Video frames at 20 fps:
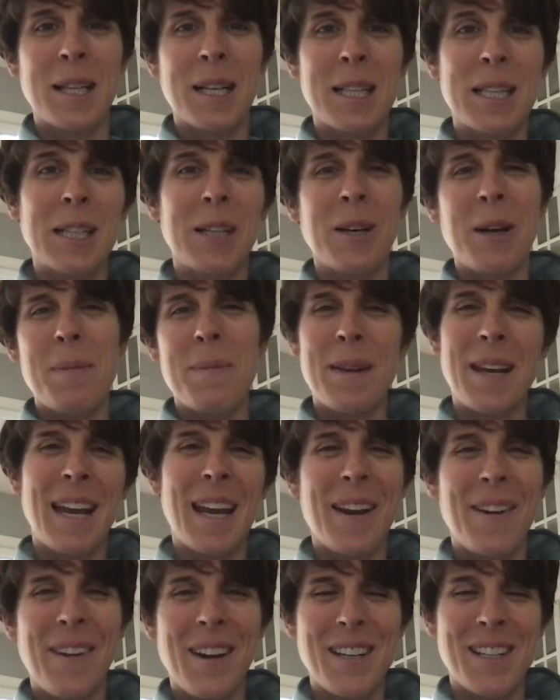clear up
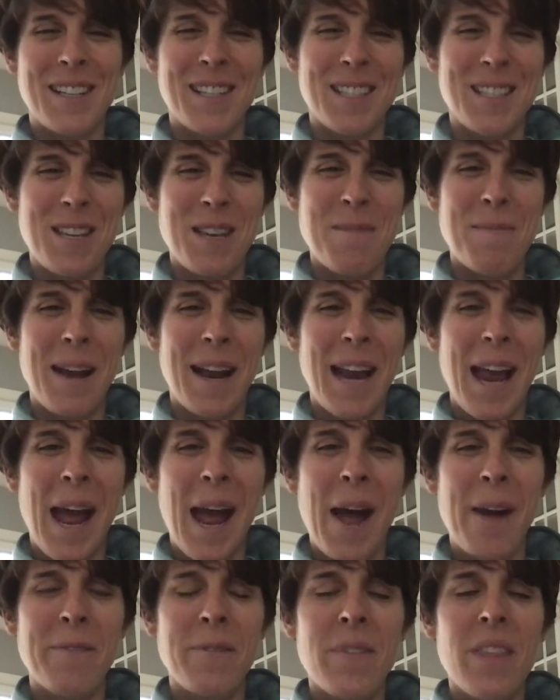any questions that you might
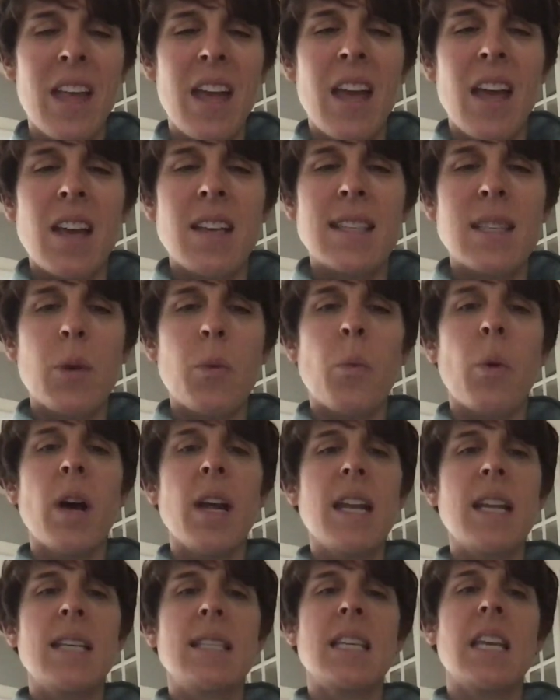have. So
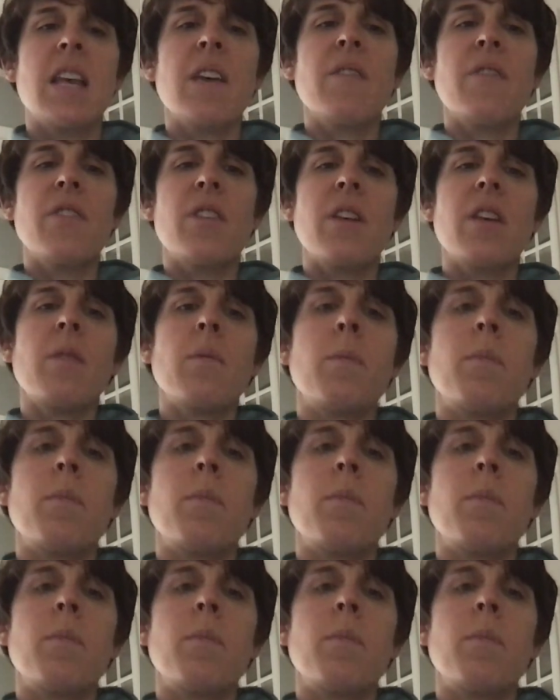one is, if the